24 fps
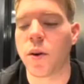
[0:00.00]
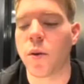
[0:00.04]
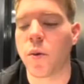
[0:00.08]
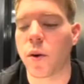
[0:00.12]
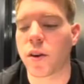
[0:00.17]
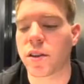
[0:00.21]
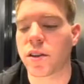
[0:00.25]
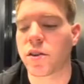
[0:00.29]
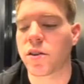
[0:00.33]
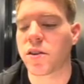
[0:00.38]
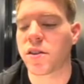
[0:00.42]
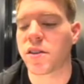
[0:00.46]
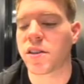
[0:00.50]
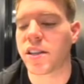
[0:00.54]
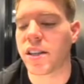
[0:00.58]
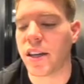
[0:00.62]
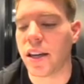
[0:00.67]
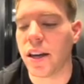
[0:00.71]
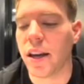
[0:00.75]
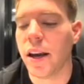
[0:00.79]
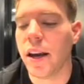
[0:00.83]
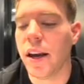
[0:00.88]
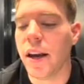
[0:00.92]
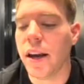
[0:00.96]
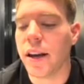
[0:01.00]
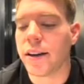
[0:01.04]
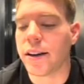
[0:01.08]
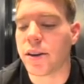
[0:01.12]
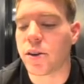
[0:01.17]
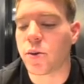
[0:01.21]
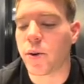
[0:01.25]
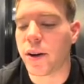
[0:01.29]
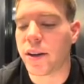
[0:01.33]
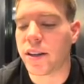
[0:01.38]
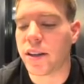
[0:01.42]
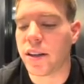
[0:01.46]
wanted to see the
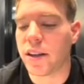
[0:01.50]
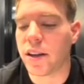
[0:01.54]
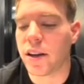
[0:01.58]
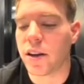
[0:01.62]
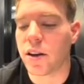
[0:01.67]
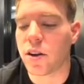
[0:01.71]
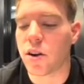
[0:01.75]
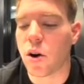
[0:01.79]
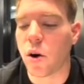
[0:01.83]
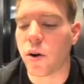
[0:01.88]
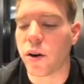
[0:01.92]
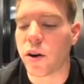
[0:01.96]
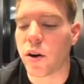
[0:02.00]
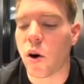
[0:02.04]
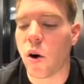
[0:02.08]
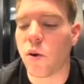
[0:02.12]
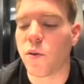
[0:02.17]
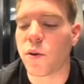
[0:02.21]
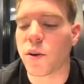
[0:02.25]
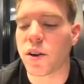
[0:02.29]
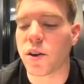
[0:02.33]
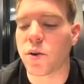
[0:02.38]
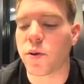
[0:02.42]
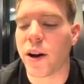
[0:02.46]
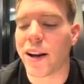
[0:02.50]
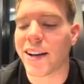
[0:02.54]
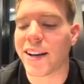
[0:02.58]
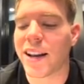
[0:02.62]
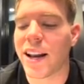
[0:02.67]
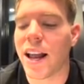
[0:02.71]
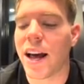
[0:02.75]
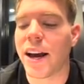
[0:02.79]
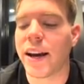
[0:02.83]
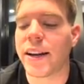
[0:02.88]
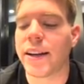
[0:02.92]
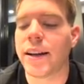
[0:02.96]
20 going over the red
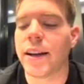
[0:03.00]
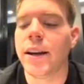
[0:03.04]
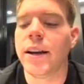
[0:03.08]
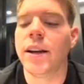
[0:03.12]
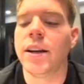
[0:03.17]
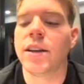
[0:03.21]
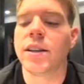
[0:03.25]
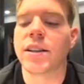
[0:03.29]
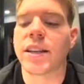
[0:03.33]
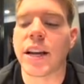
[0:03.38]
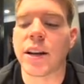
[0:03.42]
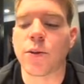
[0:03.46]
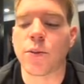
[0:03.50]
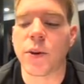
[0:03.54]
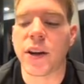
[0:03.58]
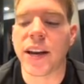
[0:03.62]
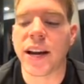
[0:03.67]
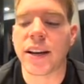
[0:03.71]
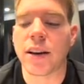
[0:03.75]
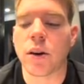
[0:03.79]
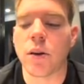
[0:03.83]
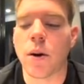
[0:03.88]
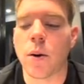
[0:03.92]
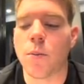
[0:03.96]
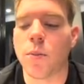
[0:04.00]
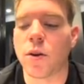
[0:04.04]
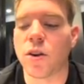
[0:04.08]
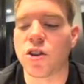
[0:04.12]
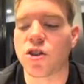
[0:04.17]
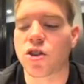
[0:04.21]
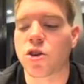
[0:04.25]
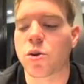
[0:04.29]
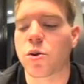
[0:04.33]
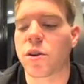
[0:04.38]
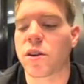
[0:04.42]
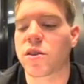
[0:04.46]
line, that we get our
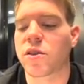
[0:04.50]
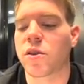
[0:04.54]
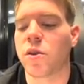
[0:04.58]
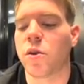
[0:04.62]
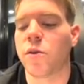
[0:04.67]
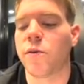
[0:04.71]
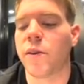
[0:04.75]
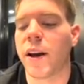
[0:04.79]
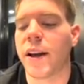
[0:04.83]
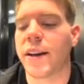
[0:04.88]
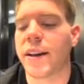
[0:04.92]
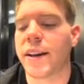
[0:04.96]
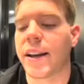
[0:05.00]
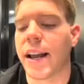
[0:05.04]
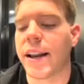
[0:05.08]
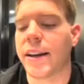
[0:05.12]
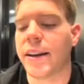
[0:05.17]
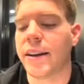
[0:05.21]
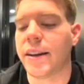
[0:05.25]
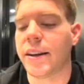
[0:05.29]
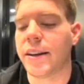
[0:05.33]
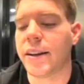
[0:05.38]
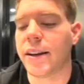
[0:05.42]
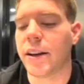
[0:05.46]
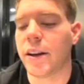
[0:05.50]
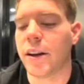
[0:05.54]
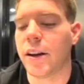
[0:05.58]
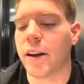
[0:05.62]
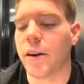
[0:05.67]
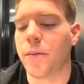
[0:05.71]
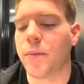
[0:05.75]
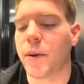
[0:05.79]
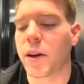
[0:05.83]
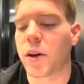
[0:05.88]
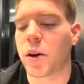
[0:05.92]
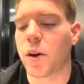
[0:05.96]
bullish crossover, and then
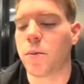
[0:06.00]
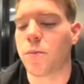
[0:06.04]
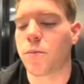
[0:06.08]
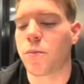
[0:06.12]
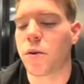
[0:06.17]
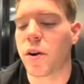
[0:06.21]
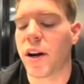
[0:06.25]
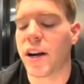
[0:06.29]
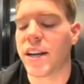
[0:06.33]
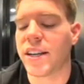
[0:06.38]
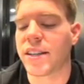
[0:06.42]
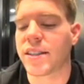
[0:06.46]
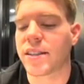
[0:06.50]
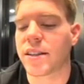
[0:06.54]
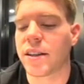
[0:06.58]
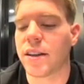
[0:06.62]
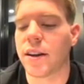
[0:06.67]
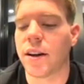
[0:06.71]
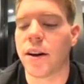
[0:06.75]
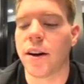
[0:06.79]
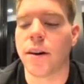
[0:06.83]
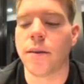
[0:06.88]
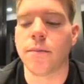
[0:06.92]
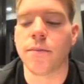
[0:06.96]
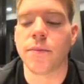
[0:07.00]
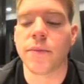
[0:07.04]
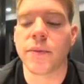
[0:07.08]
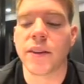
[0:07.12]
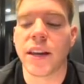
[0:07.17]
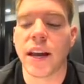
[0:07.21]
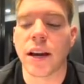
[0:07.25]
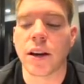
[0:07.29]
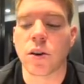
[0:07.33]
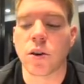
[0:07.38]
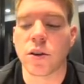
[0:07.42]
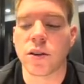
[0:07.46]
the Bitcoin price
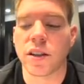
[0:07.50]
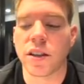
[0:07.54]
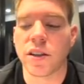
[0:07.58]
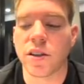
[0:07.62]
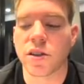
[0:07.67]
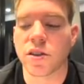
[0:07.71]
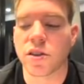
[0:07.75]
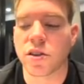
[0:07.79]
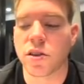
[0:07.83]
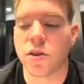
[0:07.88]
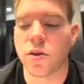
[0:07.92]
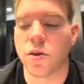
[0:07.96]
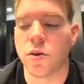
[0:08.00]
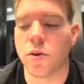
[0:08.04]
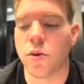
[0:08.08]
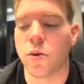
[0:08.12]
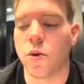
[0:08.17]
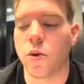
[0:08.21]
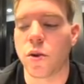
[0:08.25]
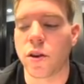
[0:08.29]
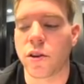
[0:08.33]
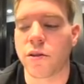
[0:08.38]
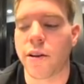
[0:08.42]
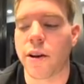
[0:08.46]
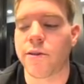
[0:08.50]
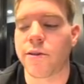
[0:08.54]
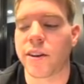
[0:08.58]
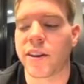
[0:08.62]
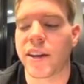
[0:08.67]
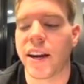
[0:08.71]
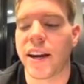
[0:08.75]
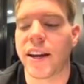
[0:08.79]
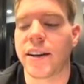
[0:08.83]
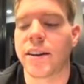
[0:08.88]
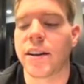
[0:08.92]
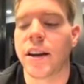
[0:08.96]
continues to
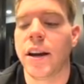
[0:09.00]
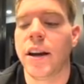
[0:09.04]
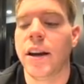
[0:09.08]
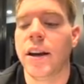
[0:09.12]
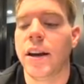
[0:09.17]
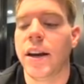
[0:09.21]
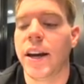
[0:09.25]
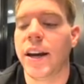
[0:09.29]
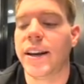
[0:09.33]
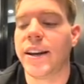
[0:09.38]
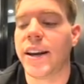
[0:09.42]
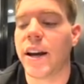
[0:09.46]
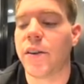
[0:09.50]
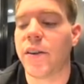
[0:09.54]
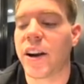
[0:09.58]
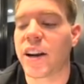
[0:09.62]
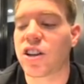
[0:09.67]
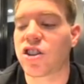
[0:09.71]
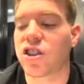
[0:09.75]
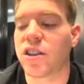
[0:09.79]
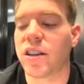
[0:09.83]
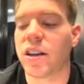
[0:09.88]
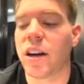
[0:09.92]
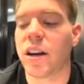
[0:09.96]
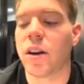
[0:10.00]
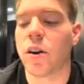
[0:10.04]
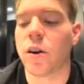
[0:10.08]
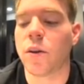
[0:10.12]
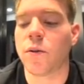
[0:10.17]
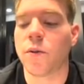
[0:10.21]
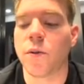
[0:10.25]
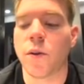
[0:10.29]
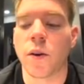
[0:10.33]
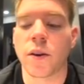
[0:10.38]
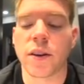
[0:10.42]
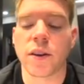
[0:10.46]
gravitate in direction here
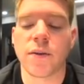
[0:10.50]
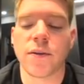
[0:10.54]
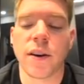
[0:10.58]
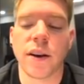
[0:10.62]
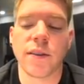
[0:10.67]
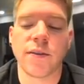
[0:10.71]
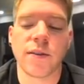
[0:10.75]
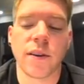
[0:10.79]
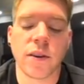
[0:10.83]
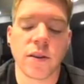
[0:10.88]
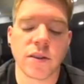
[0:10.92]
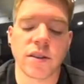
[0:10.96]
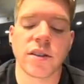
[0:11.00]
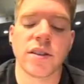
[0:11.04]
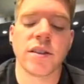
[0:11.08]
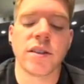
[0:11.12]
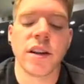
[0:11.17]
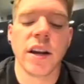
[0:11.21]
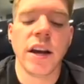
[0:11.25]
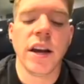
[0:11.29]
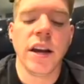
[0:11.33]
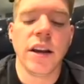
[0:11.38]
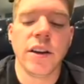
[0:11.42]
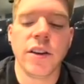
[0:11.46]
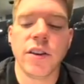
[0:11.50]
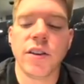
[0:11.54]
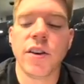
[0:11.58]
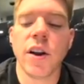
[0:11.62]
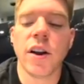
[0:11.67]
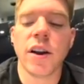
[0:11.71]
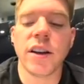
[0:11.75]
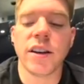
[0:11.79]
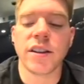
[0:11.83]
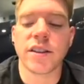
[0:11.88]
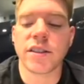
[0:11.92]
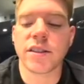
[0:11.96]
of
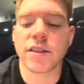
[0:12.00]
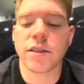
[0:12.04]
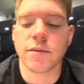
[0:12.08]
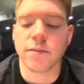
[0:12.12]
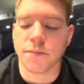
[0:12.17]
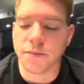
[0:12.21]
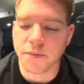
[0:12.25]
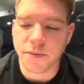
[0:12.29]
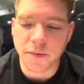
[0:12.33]
$45,000.